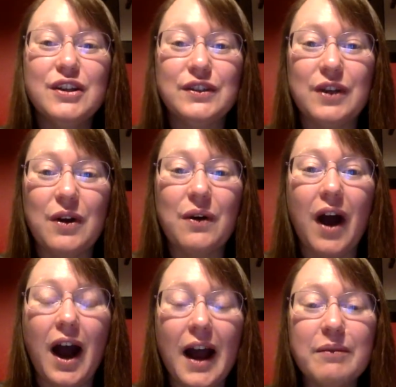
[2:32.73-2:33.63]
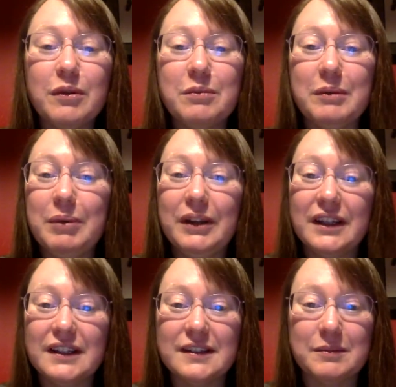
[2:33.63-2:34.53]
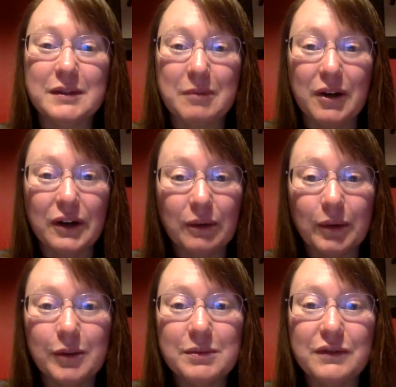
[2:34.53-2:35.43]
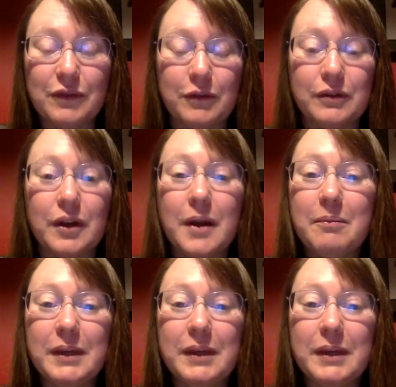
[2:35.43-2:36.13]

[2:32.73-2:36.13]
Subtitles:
So I will be pulling some small groups for